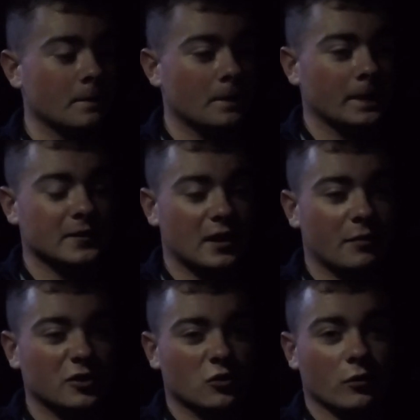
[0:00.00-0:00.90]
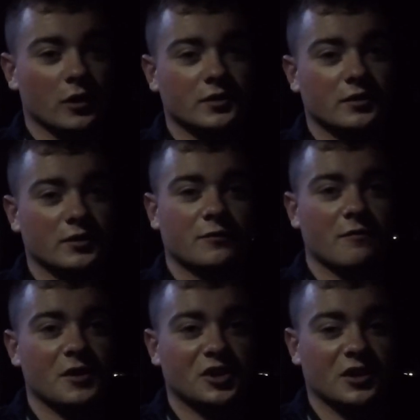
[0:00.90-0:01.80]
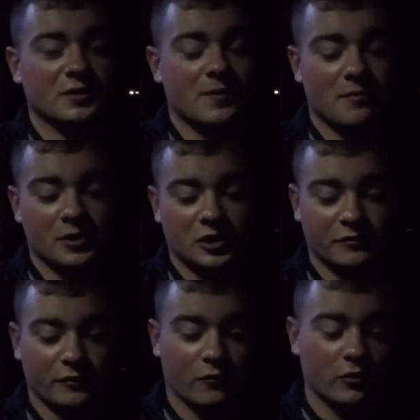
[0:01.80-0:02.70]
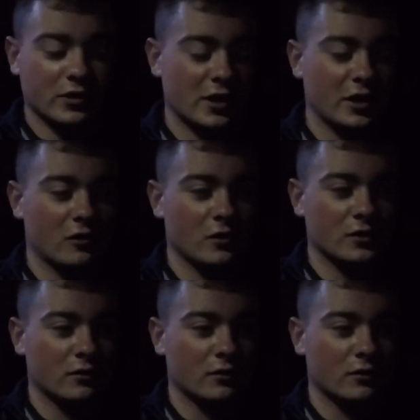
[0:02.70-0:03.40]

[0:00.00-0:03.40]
It's got a bunch of rust. It's from Michigan. It's been in Michigan for 14 years.